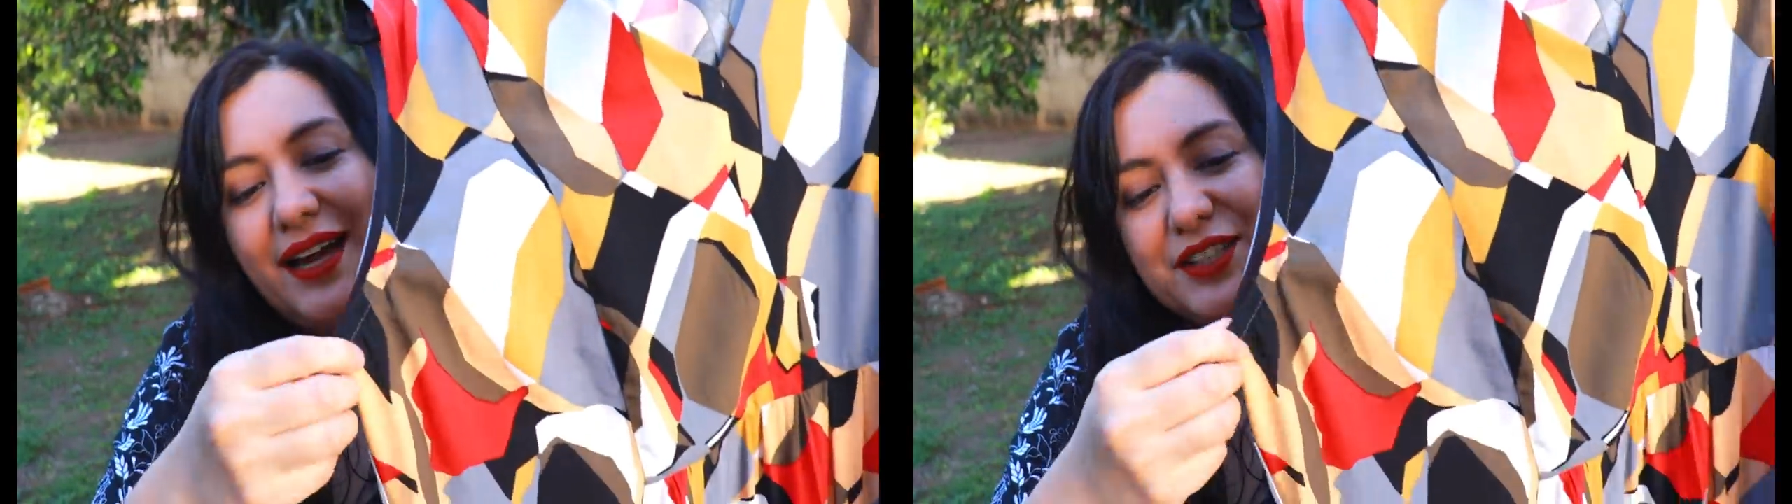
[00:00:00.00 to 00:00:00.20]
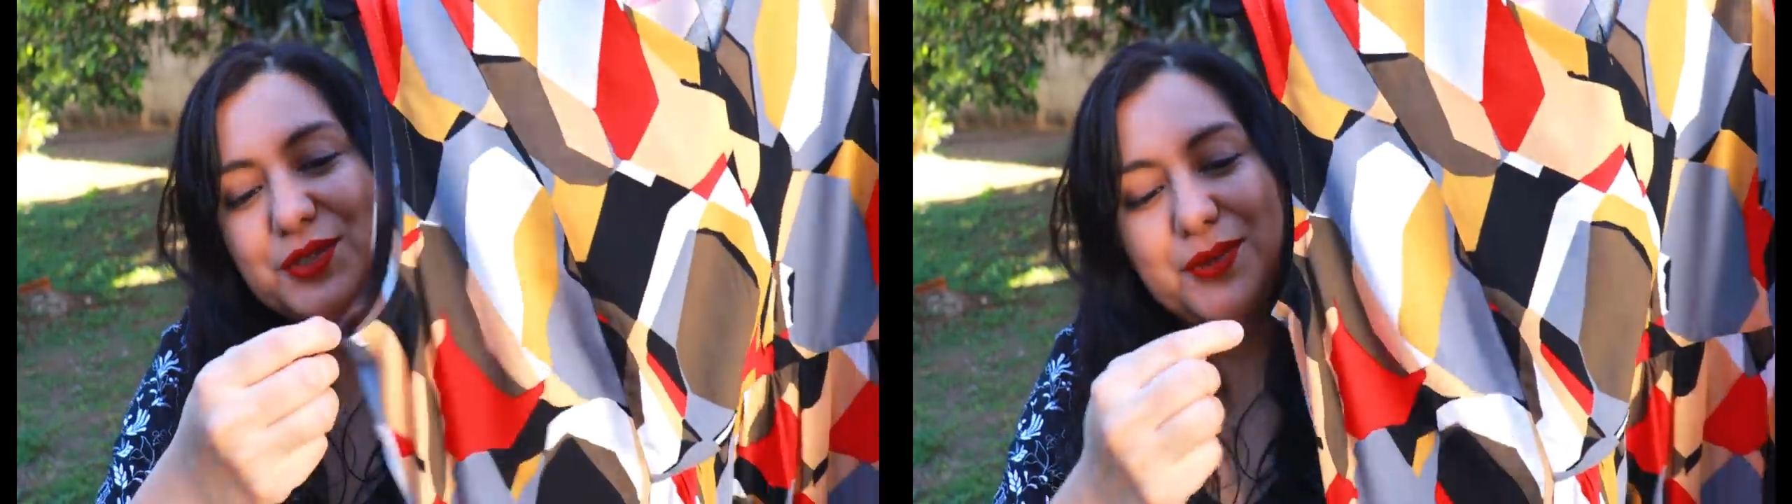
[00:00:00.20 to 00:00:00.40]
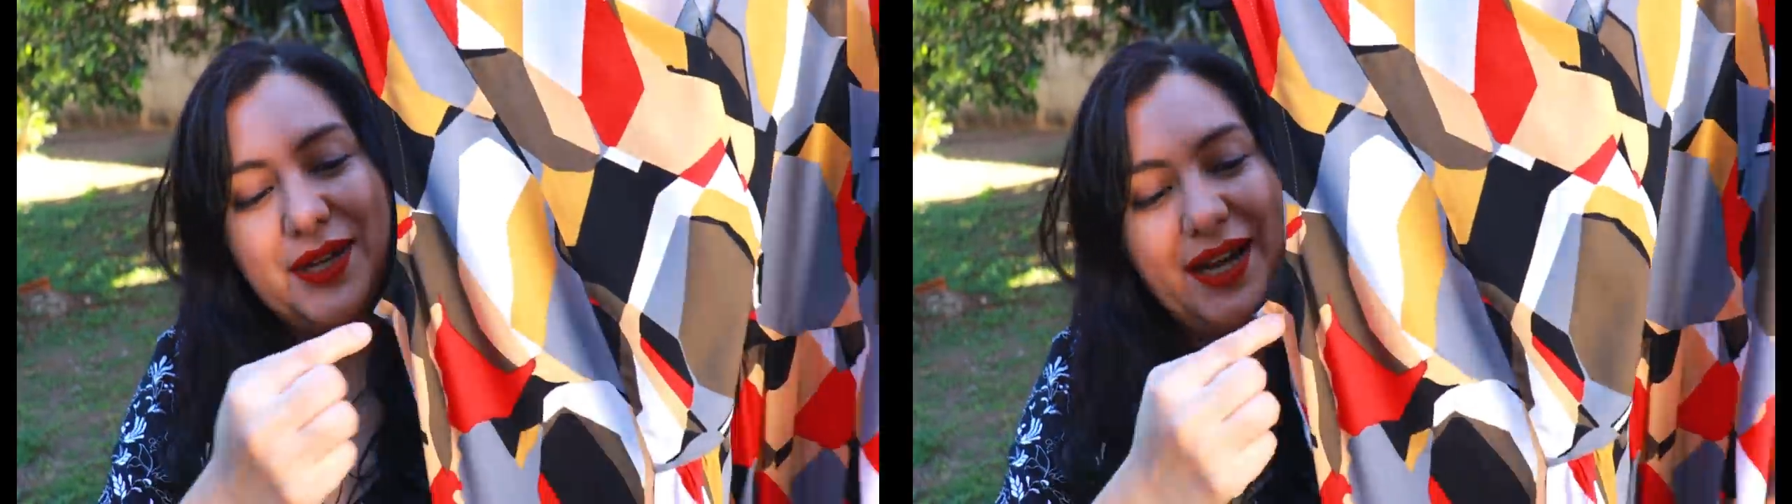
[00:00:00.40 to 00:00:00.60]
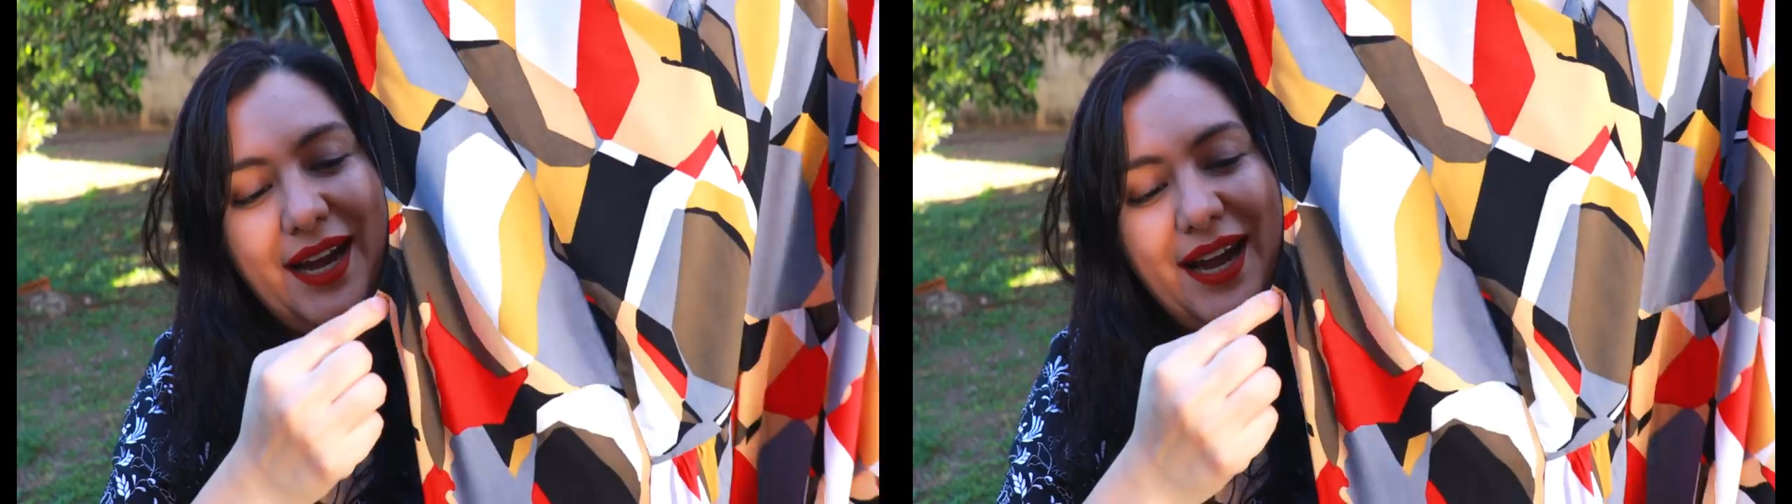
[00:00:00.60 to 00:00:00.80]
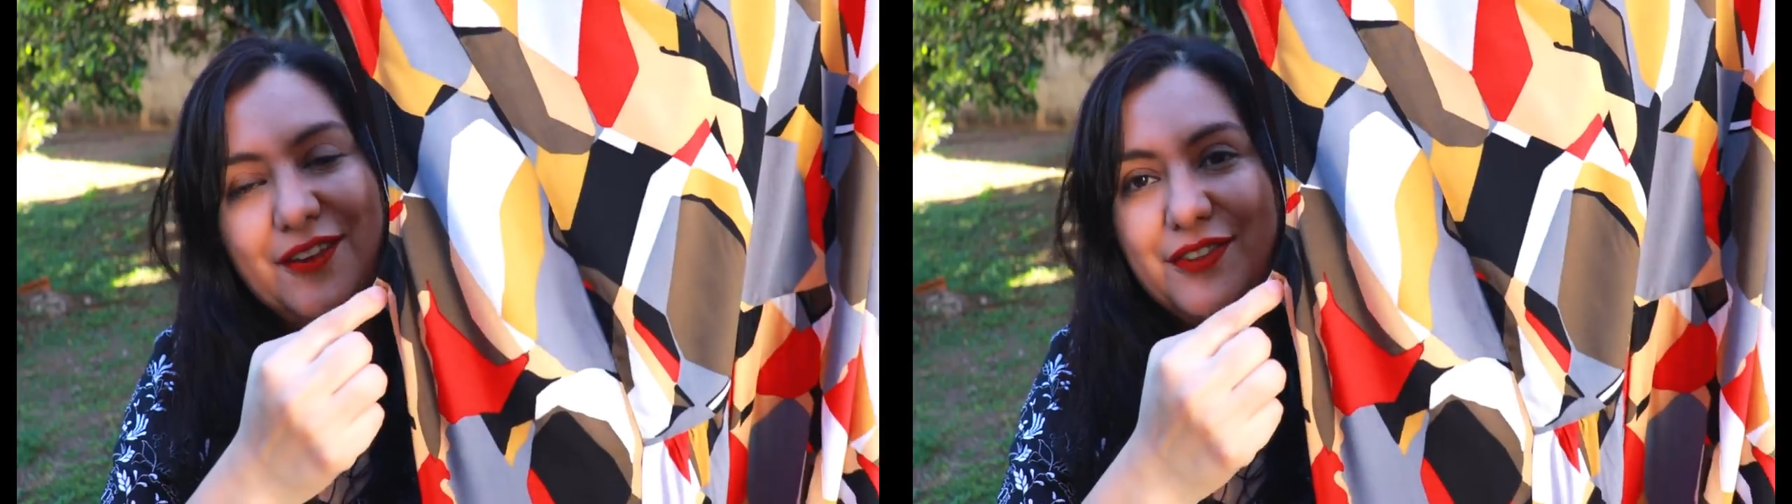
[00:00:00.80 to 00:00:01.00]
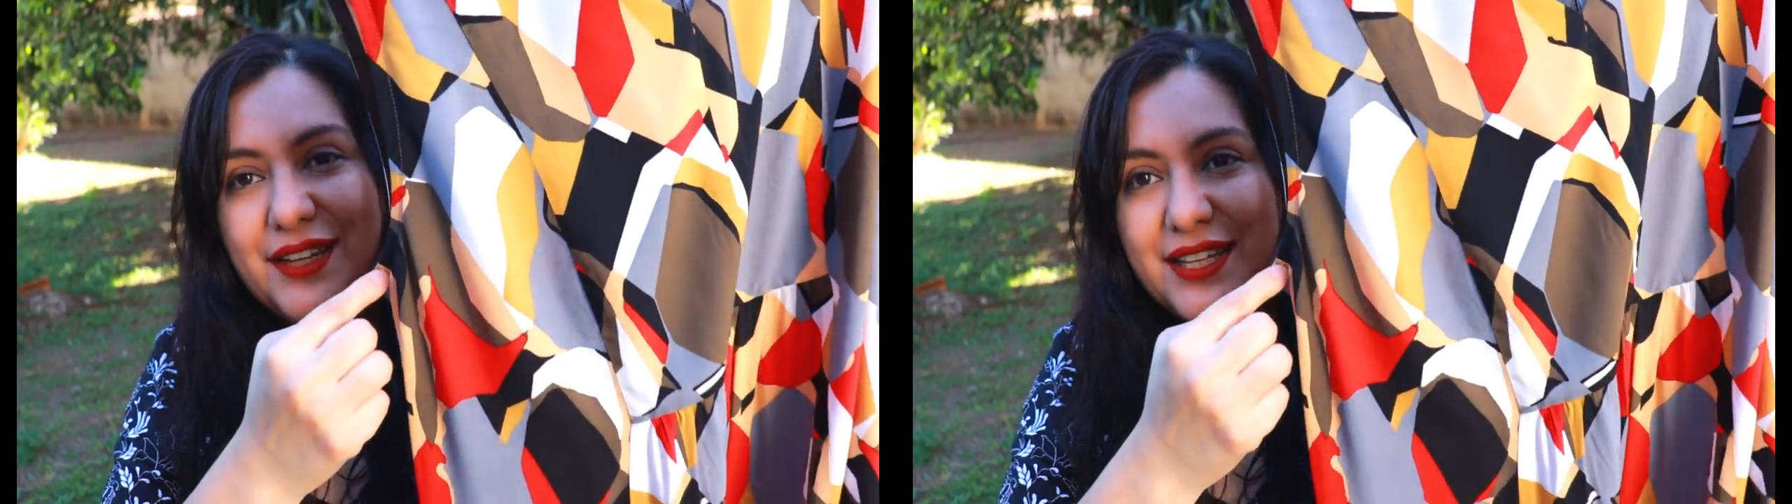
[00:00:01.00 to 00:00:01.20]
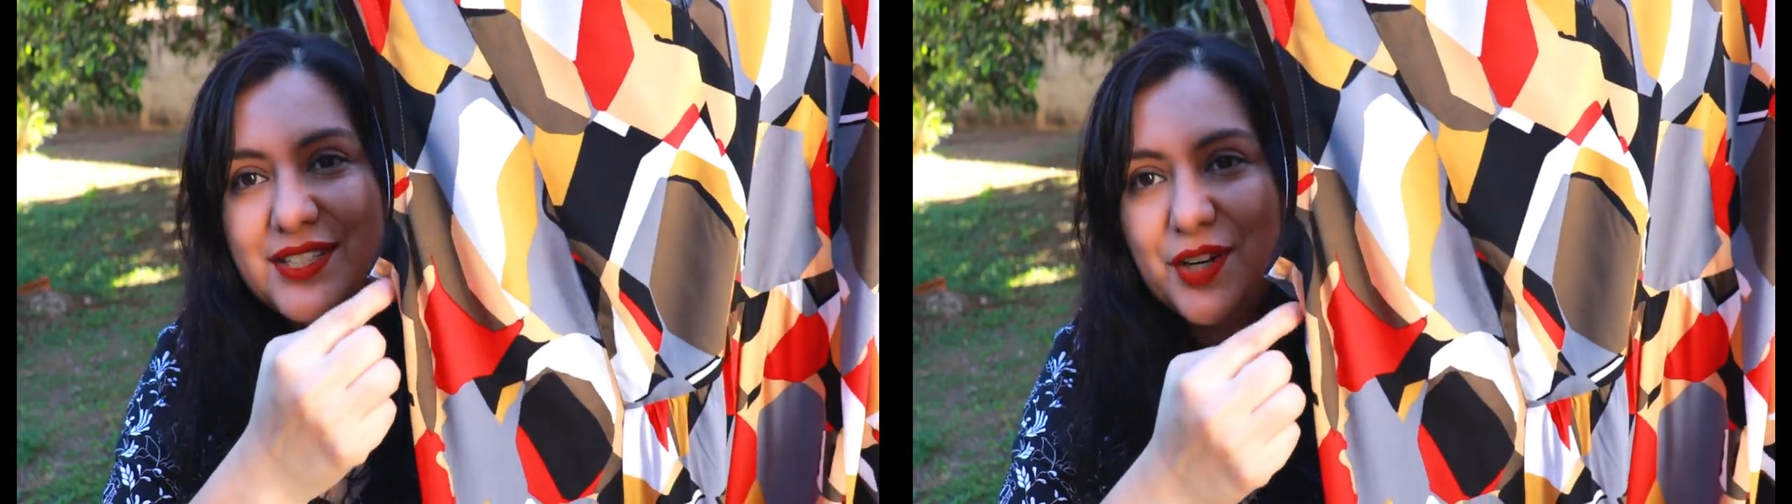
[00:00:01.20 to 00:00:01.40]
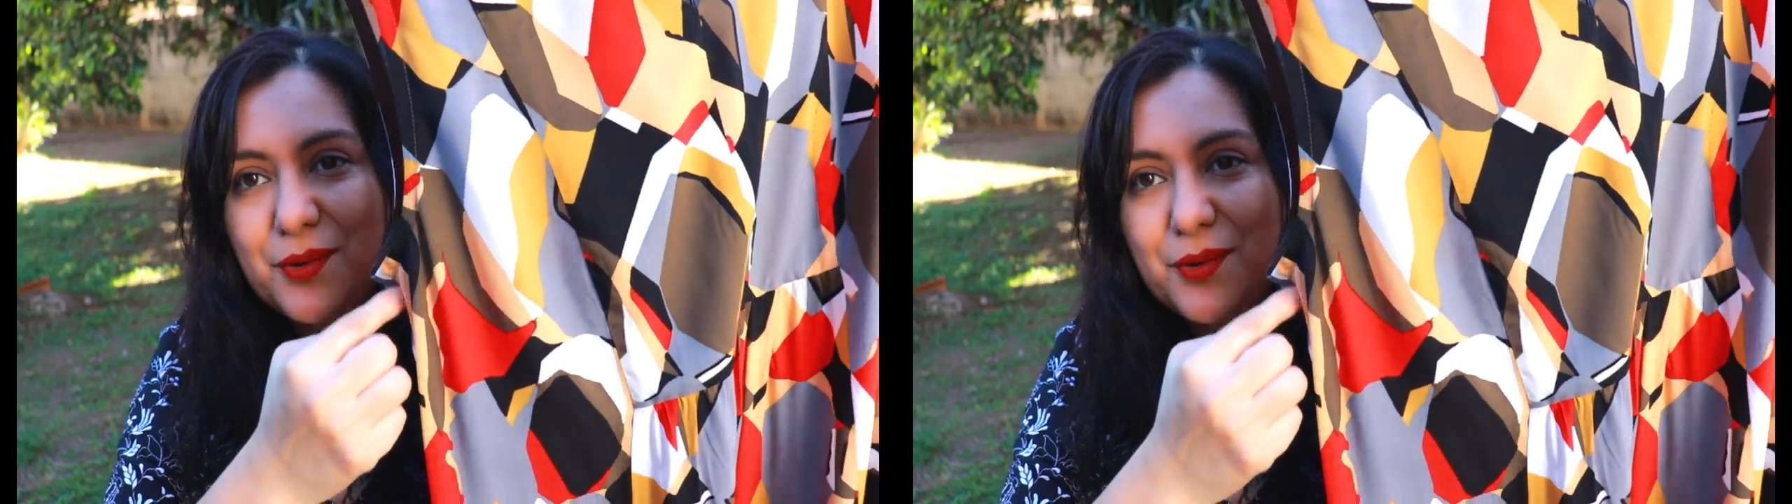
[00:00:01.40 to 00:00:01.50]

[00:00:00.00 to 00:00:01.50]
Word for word: I took half an inch